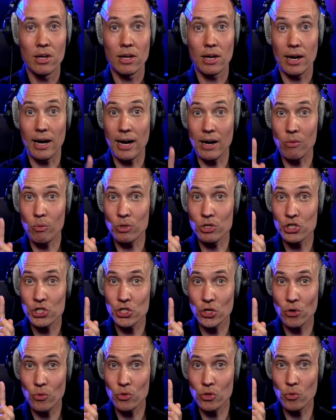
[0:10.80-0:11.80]
I will
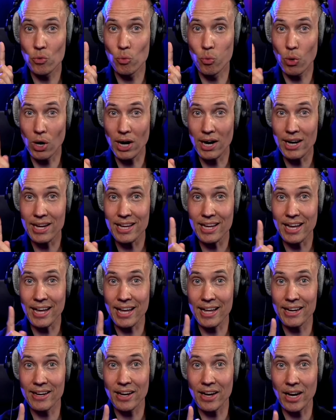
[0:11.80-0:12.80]
show you why
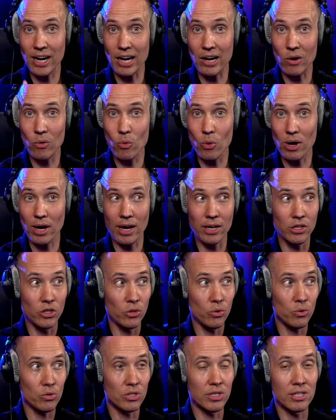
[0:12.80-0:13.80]
and how I
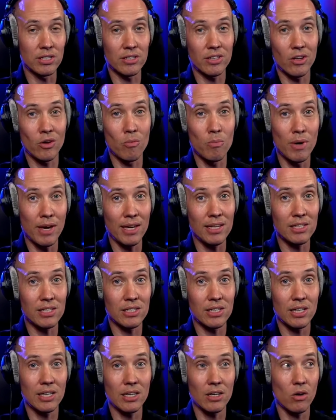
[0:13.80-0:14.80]
use this
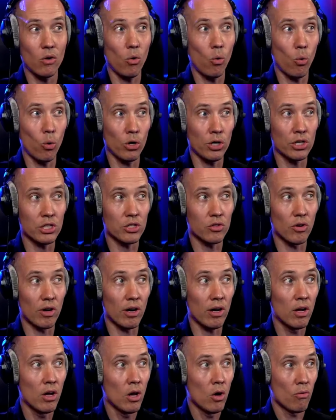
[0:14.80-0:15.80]
amazing
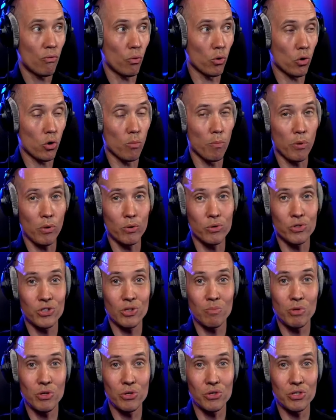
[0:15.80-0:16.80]
orchestra for
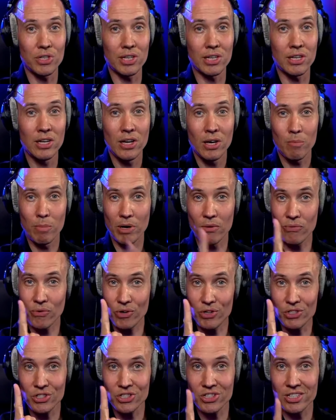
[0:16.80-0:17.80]
composing music. But
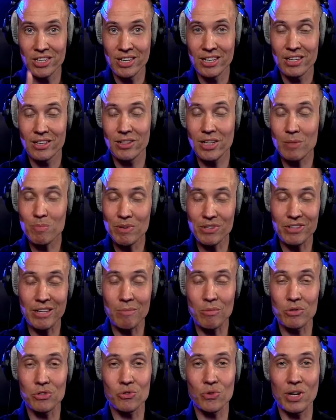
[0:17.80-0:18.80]
first, let me
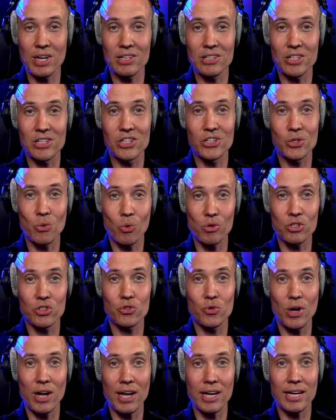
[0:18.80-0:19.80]
demonstrate a short
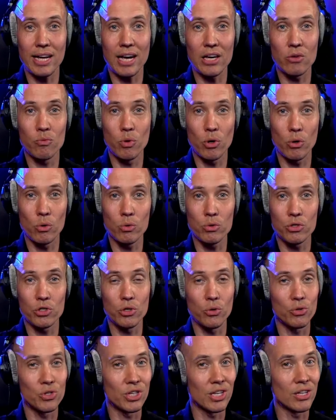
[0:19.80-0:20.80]
track I wrote
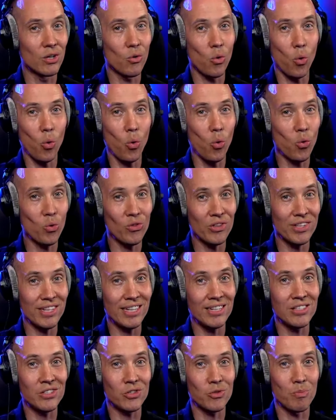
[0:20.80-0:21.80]
using all the
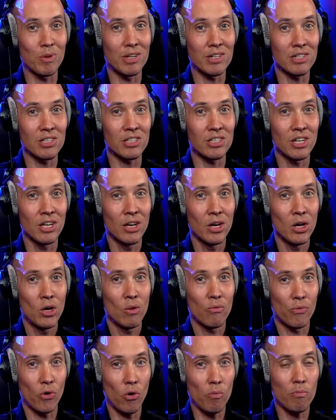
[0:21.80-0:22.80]
instruments
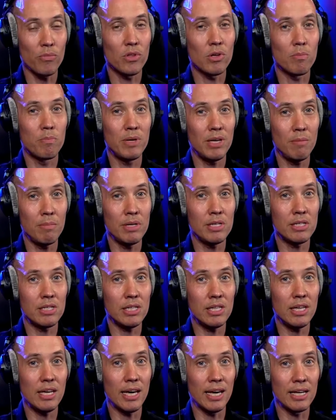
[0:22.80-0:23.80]
from the
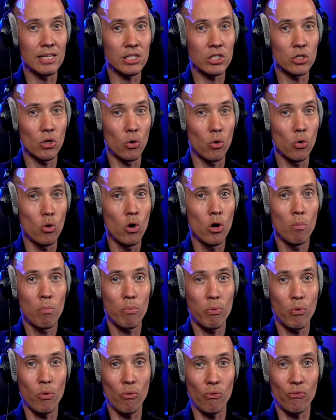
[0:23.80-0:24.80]
BBCSO
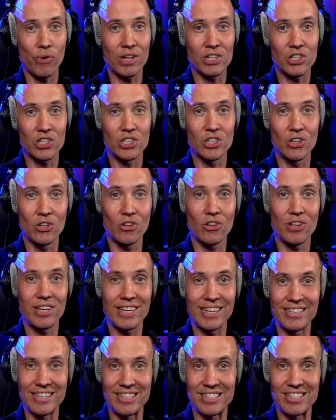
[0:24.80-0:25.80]
Professional
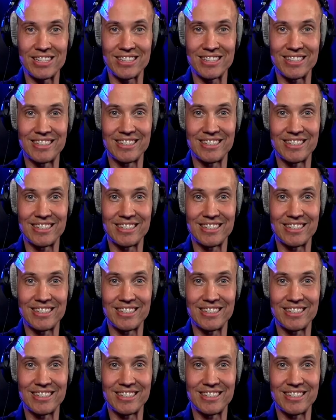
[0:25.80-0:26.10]
Edition.